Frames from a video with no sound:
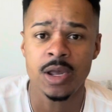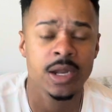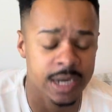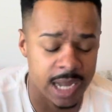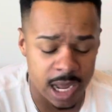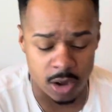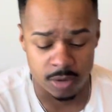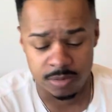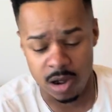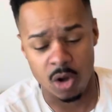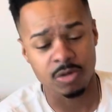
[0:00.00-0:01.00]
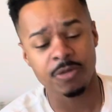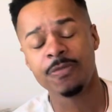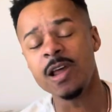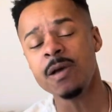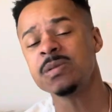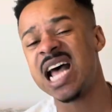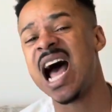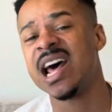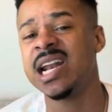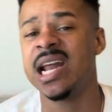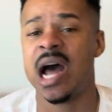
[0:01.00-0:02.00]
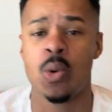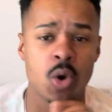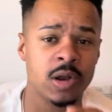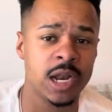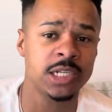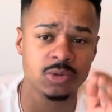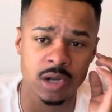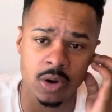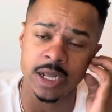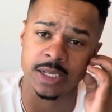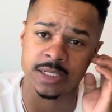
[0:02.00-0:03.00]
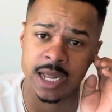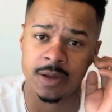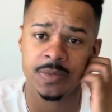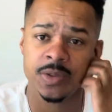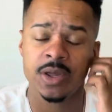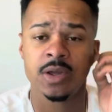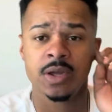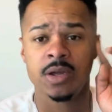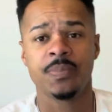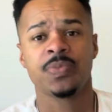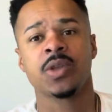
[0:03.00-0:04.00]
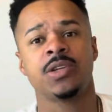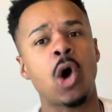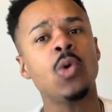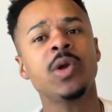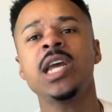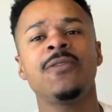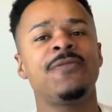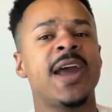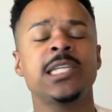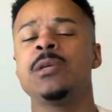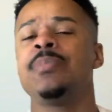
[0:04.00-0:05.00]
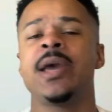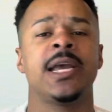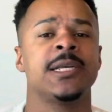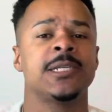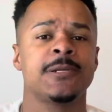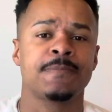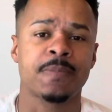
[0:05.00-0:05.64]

Now, on the flip side of that, I want to let you know this. Now, don't get the fancy pants.